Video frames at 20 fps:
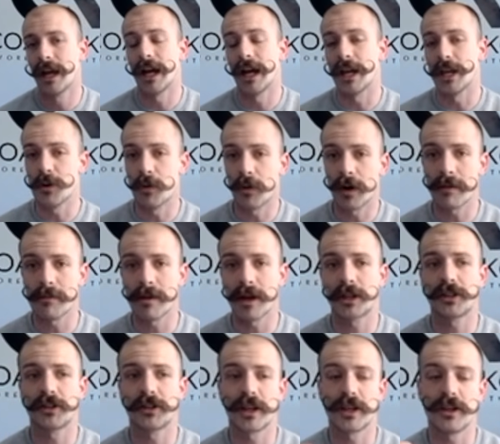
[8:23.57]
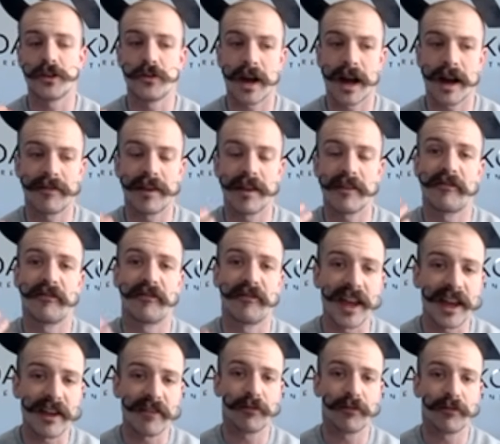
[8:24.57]
And you want to make sure that you have a
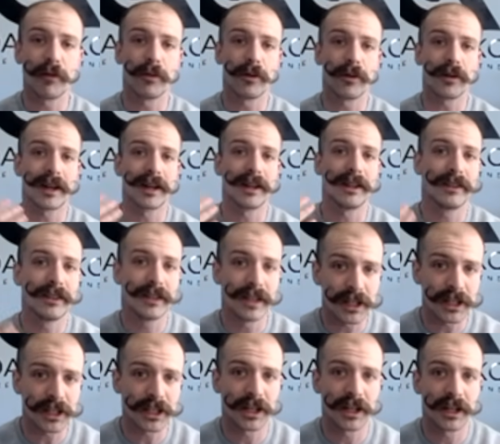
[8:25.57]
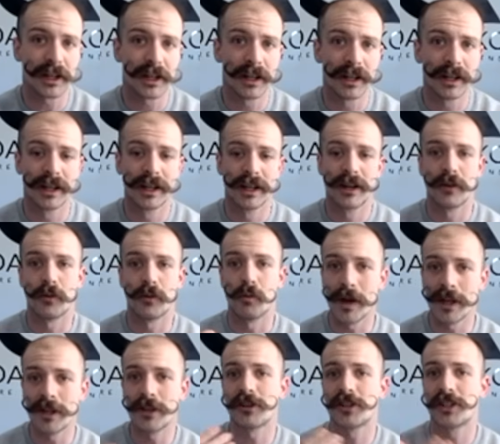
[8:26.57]
favorable condition
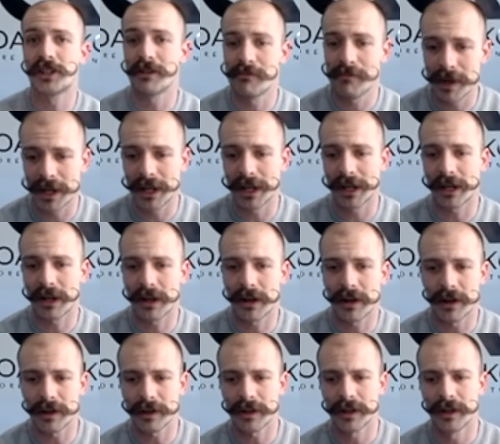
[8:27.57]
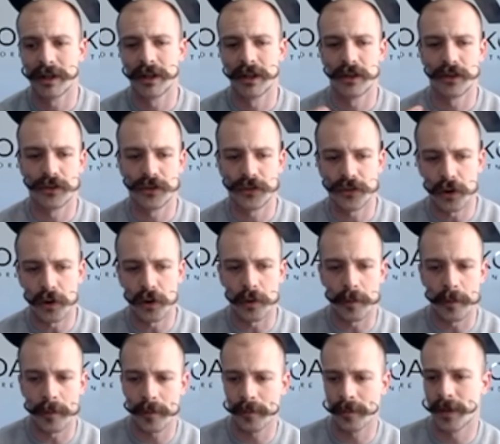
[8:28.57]
when you're submitting a card.
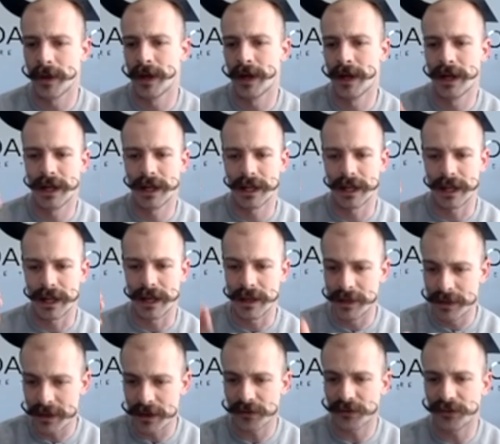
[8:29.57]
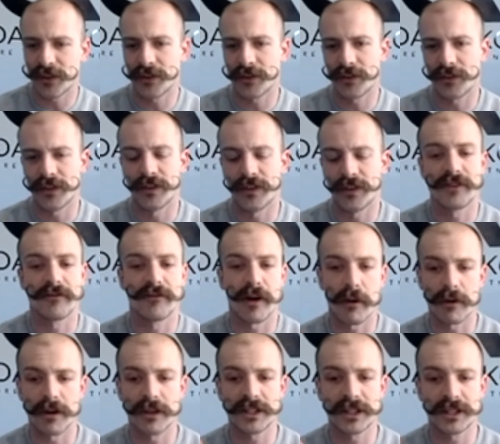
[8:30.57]
So in this instance, if I
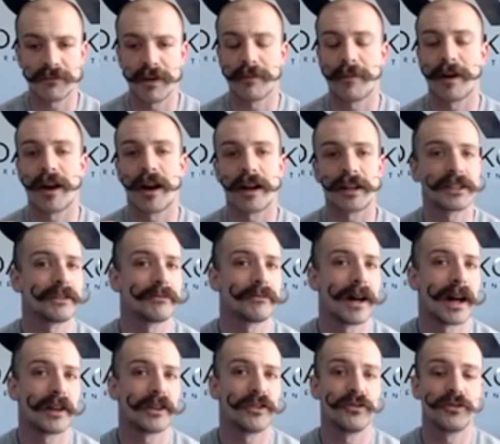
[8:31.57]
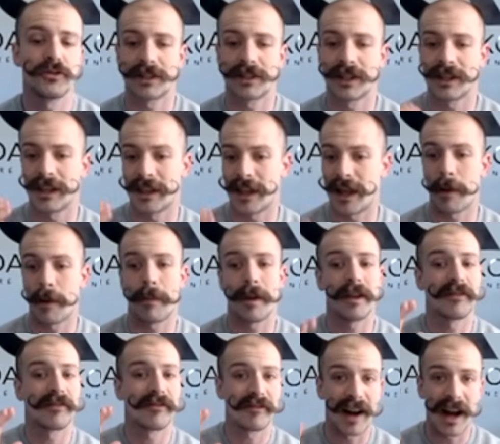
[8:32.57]
were to submit my Austin Matthews that I
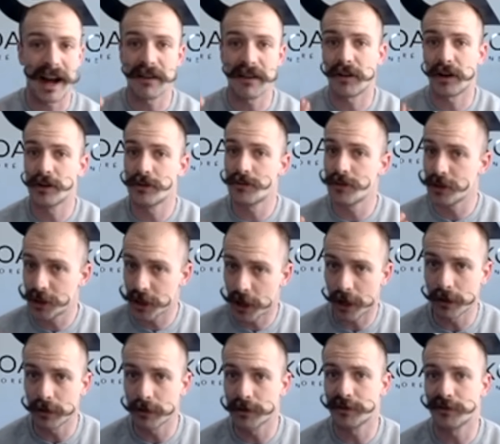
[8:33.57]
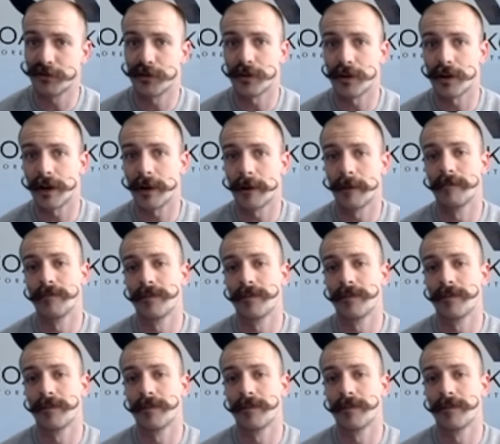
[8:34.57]
paid $500 for